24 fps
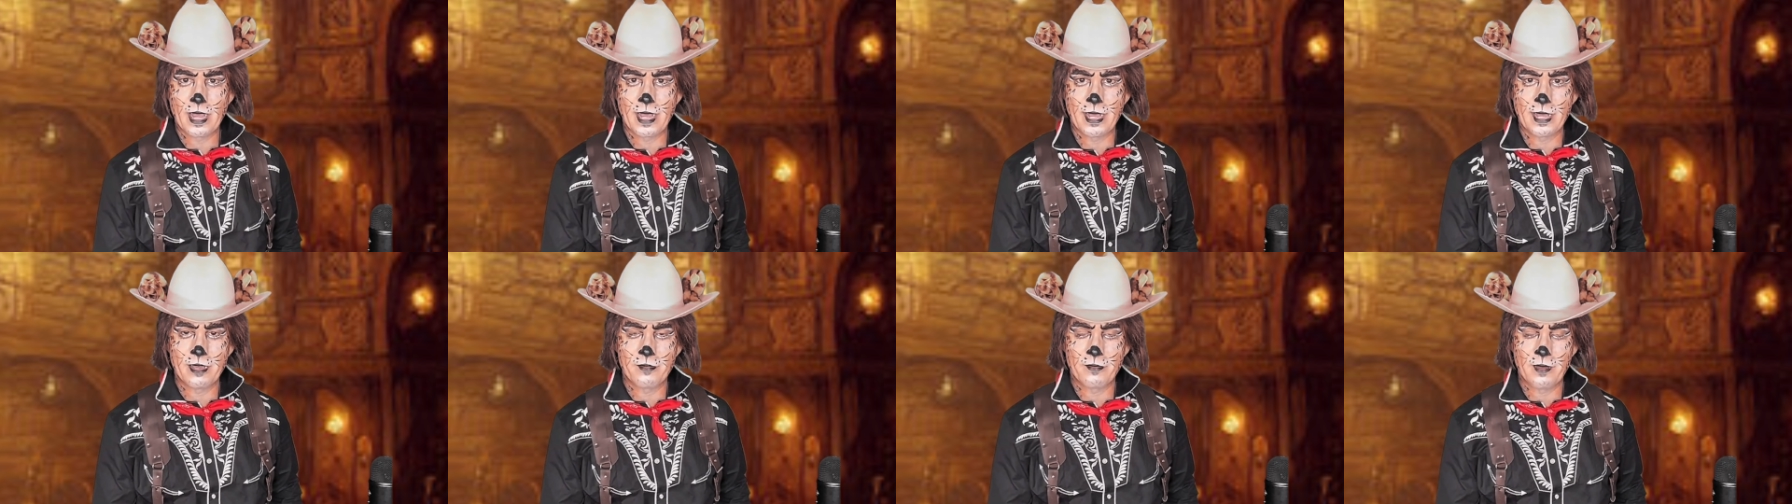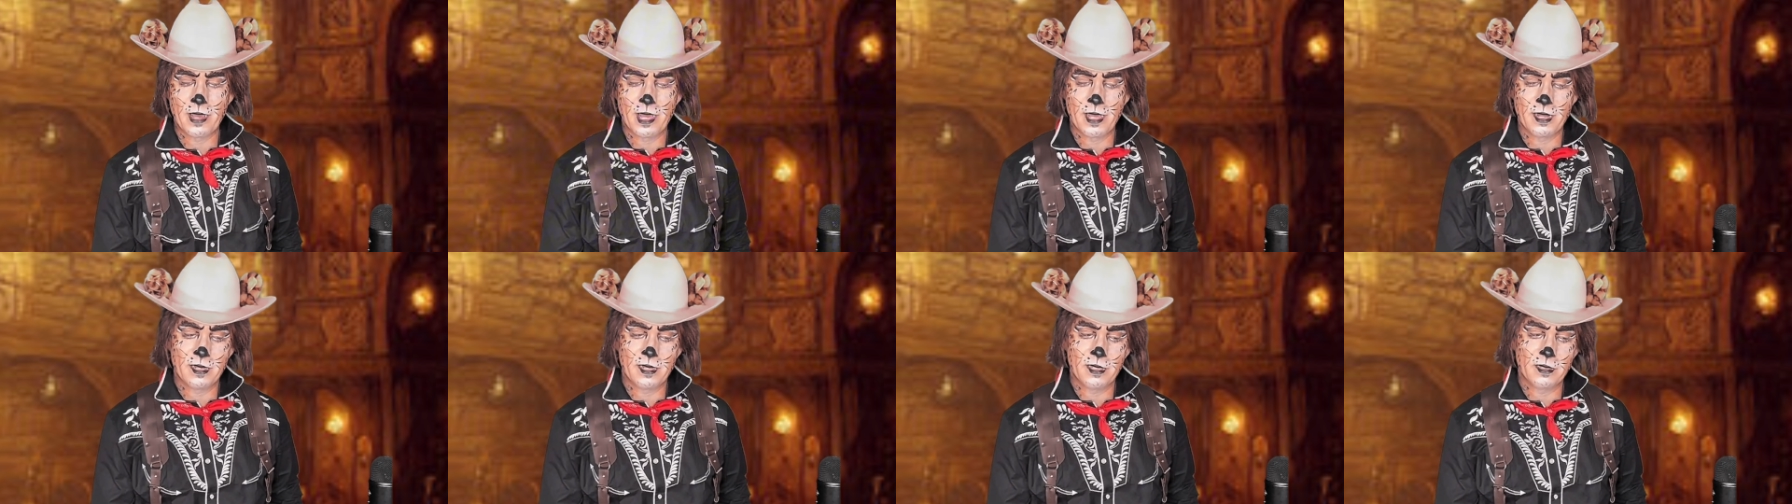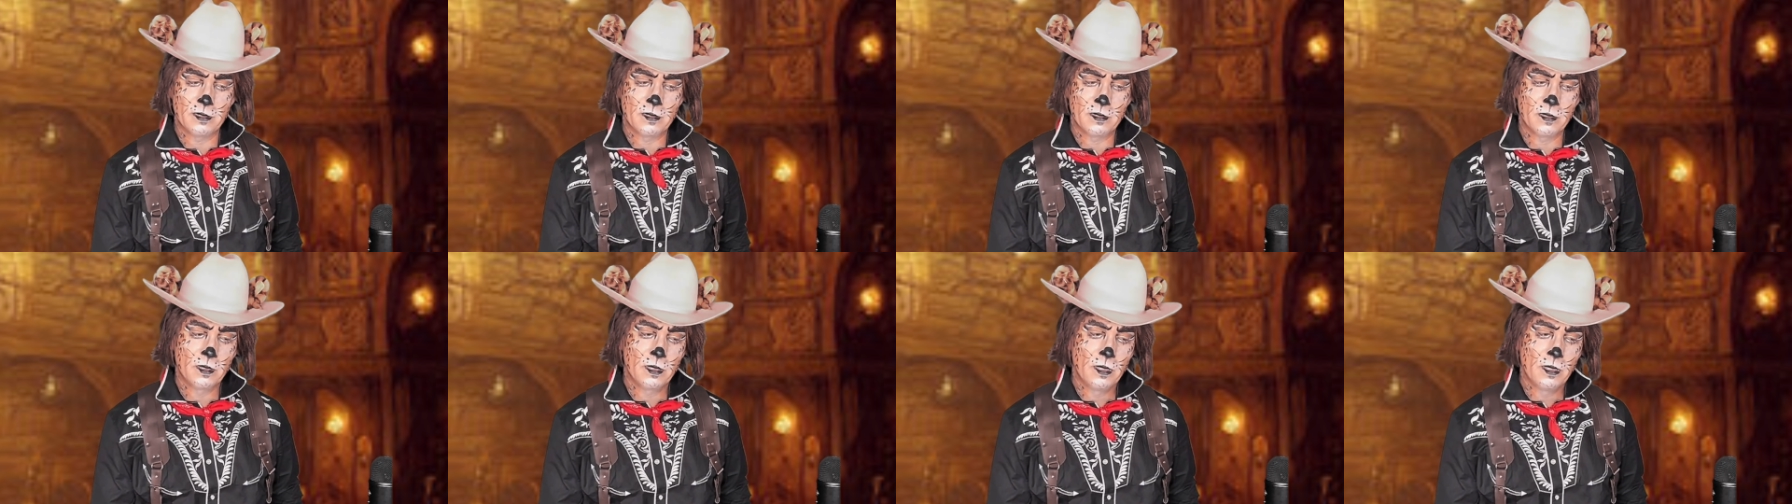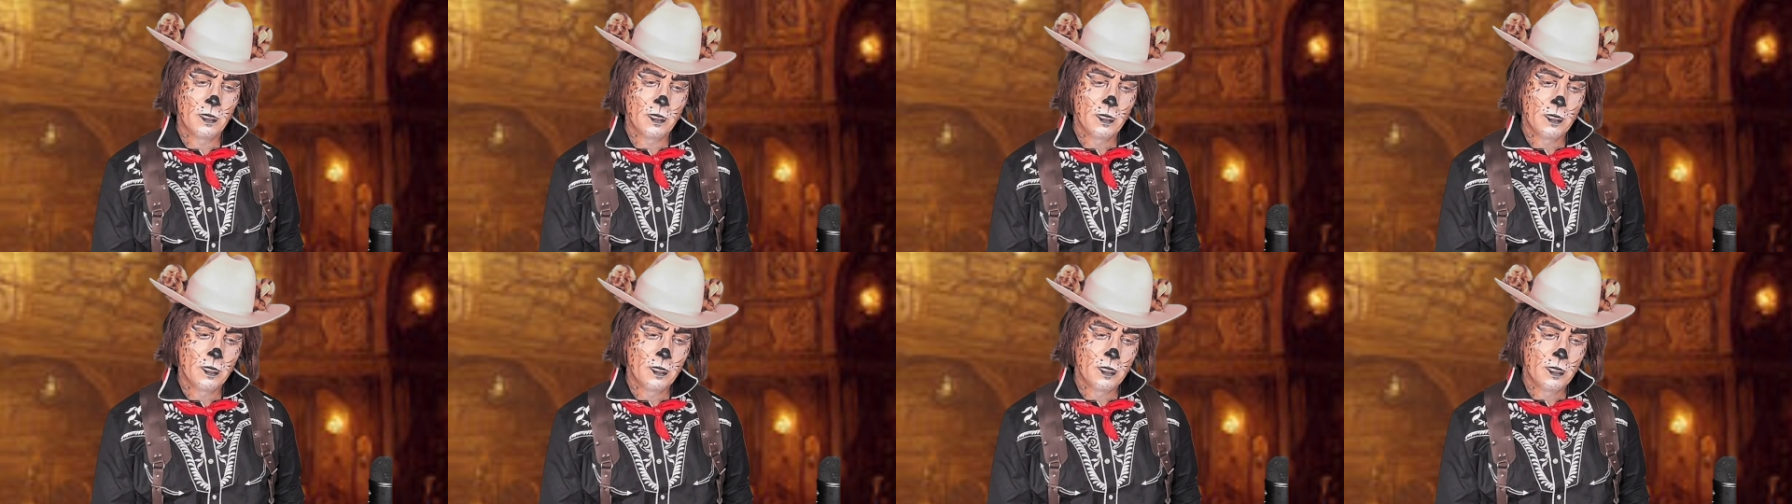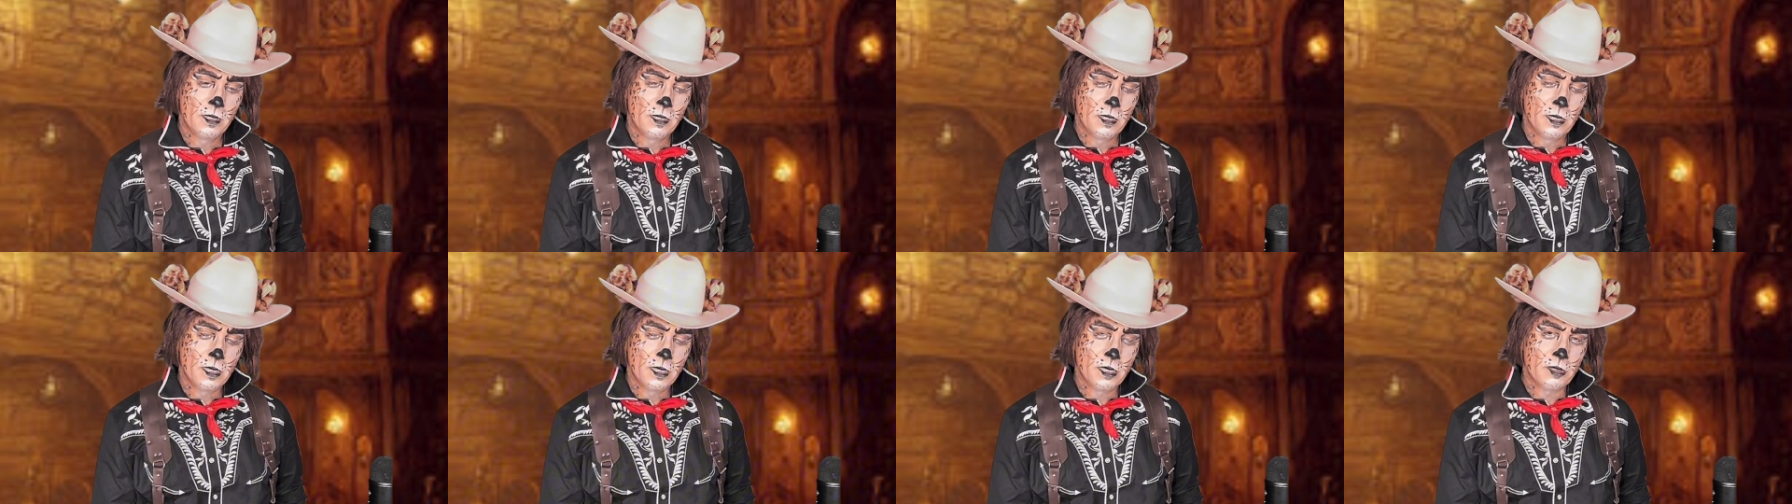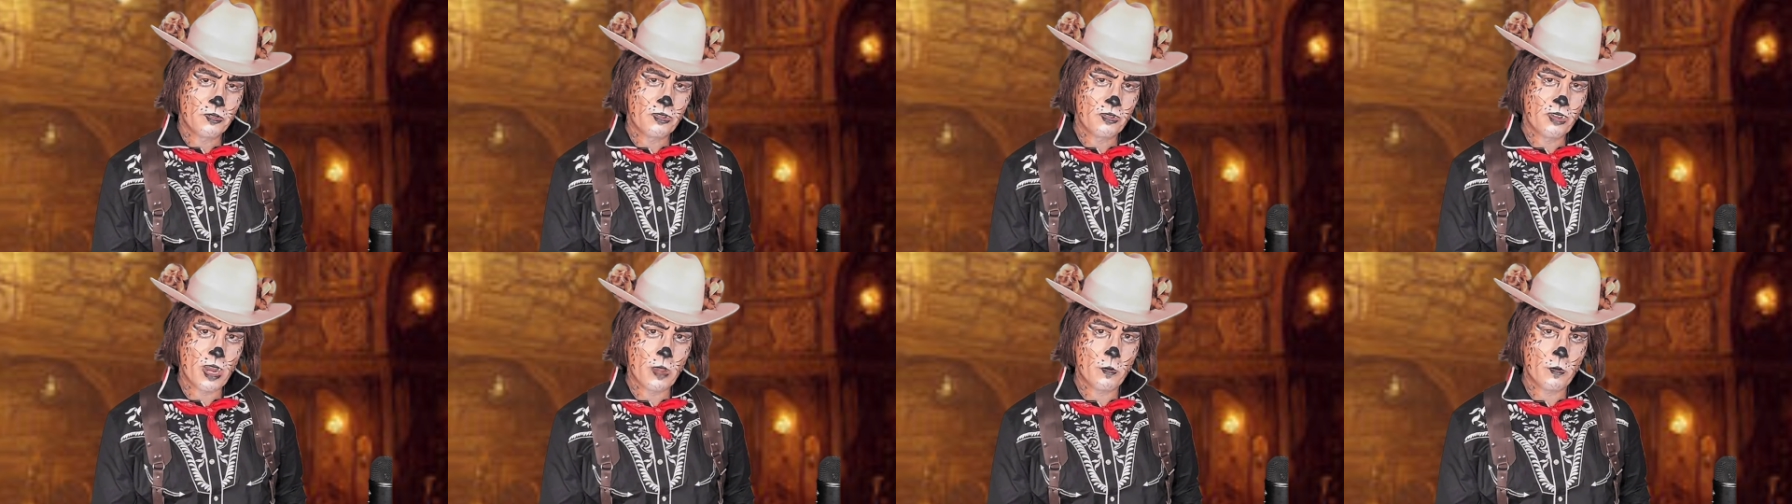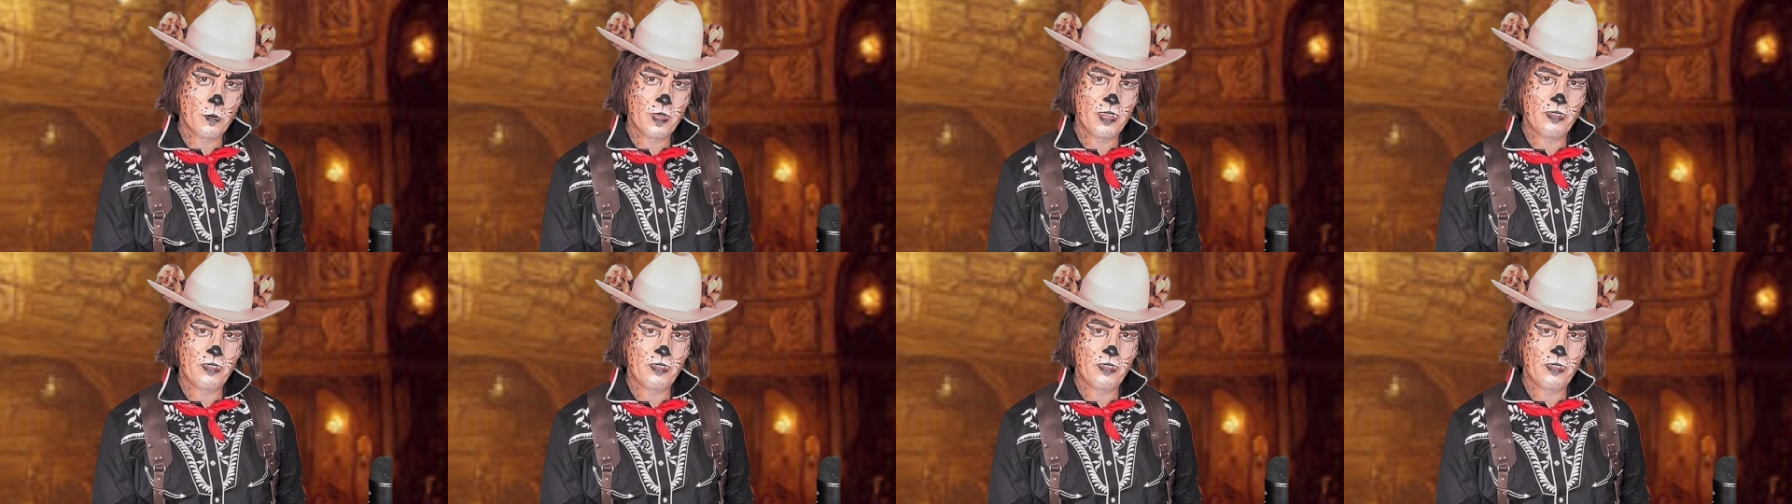I have had it shall